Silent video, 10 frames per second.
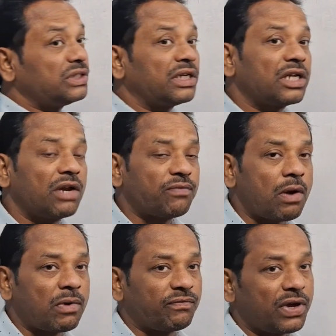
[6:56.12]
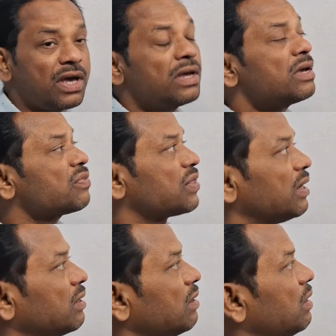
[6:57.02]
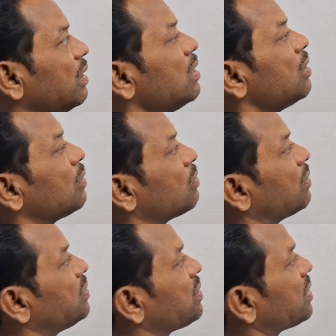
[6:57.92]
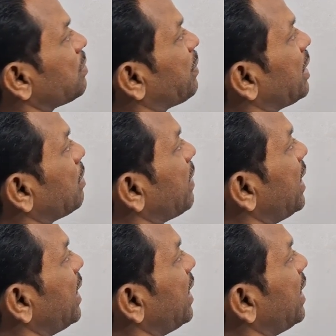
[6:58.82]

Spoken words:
general form of a circle. Now this is represented